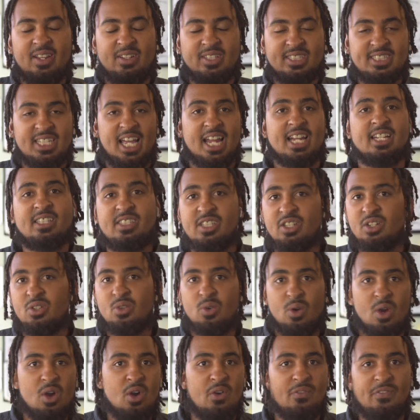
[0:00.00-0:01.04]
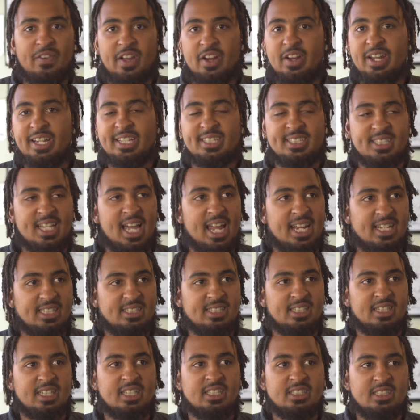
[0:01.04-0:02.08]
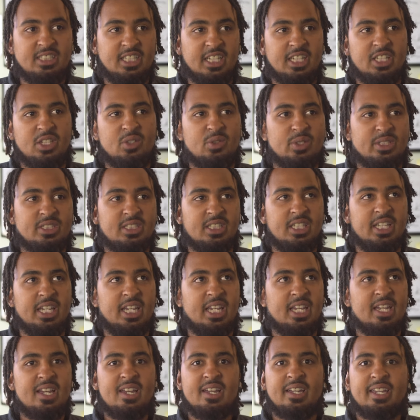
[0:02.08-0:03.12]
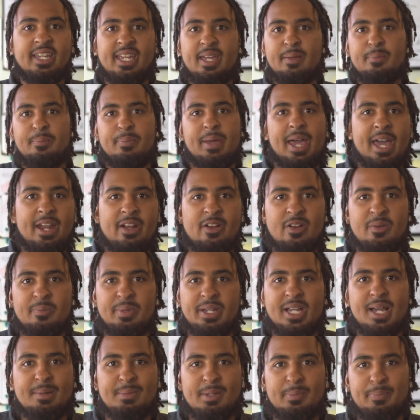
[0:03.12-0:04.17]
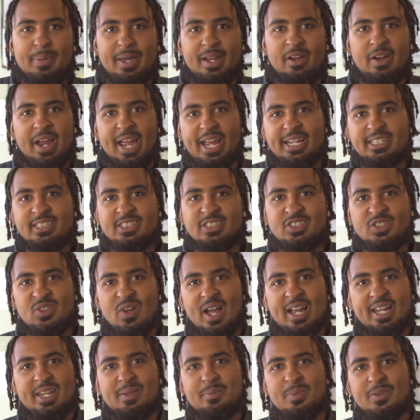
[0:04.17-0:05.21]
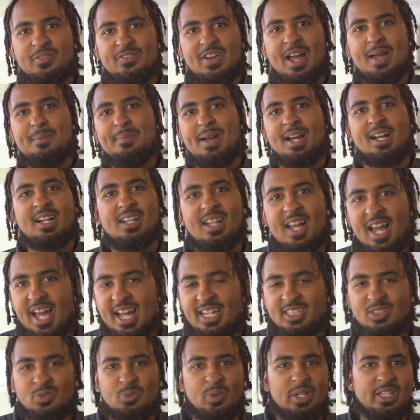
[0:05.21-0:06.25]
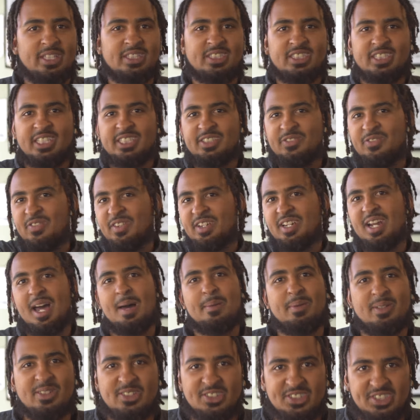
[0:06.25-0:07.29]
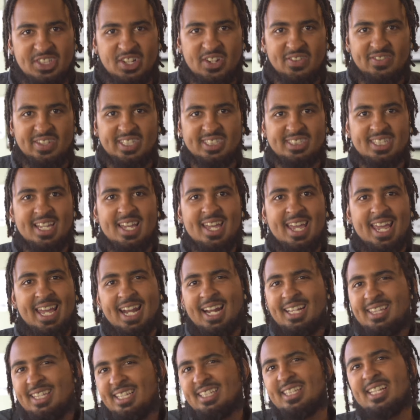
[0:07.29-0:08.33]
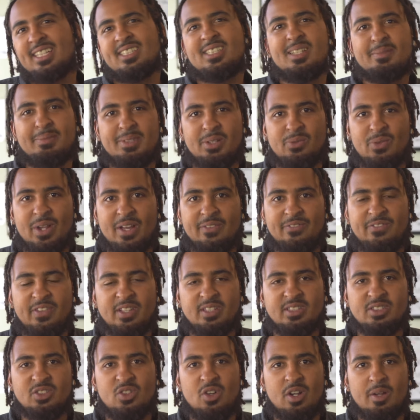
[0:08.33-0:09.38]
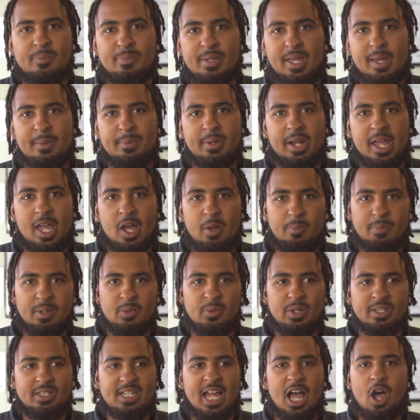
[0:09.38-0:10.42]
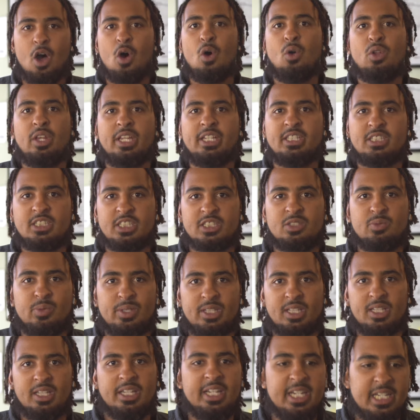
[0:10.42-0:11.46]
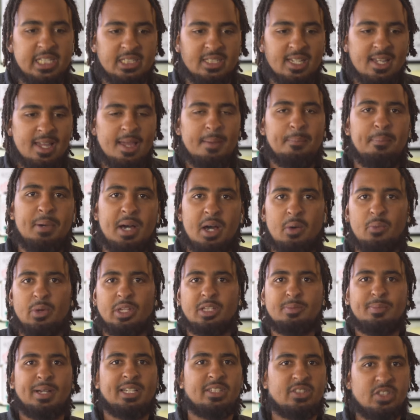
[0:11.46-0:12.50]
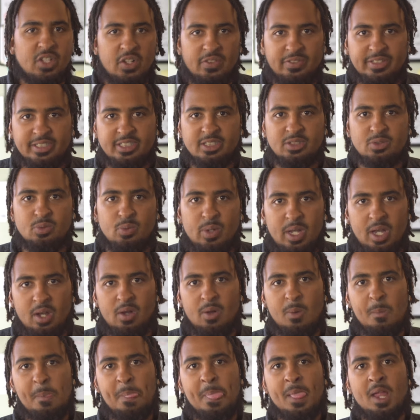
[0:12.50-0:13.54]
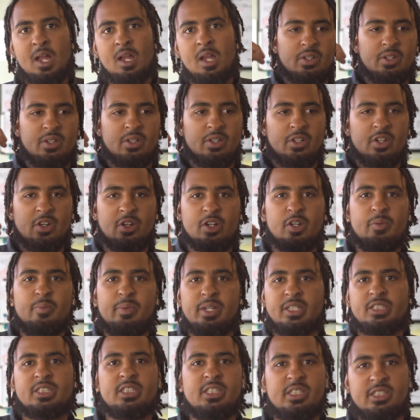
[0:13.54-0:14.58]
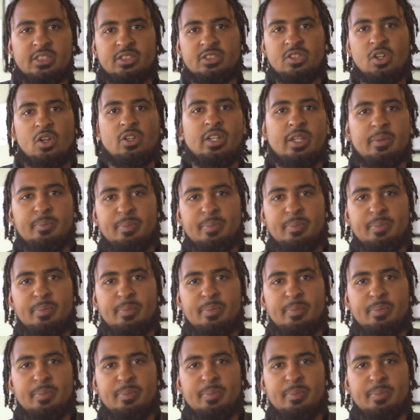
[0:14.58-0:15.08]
excited to grow, very excited to continuously get better, and become a better agent so I can provide my clients with just phenomenal service. And I think that's something Redfin is going to be able to help me with, not only just with the leads, but with my service as well your commission is solely